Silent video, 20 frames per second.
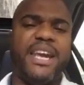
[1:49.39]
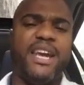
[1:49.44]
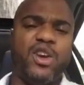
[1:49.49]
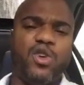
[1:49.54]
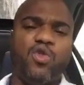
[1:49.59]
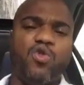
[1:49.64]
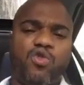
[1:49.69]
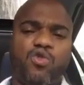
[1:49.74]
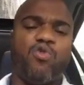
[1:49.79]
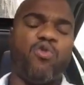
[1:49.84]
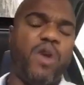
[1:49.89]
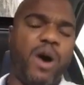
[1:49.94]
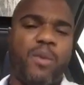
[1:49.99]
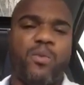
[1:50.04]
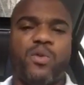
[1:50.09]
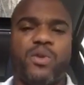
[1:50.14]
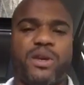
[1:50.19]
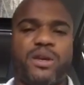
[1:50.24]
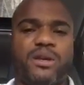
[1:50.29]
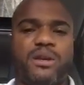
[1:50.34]
eagle grew
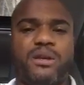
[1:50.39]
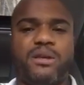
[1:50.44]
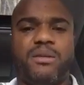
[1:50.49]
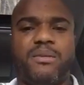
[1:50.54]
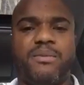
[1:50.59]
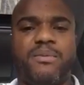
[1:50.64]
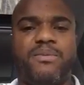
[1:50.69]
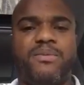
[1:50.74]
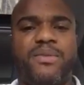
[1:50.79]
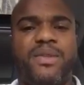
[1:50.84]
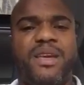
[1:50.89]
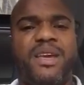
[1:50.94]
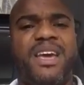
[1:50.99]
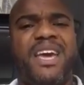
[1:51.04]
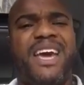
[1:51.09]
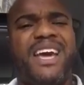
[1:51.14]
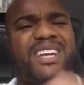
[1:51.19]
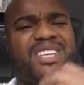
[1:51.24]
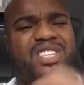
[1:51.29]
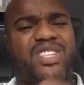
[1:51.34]
up with
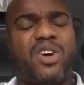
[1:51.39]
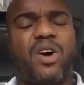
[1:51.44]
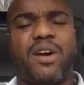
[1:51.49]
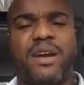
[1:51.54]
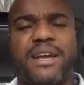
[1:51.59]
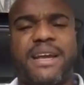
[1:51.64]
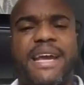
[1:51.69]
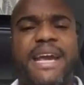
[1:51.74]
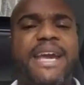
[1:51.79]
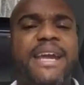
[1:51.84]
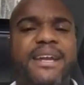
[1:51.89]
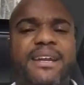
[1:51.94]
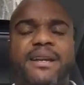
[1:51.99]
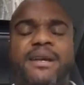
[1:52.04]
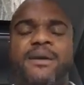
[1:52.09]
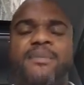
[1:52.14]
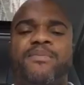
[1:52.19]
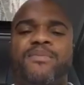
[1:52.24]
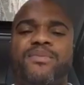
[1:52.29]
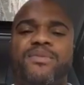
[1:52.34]
and started eating
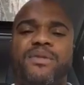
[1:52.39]
it.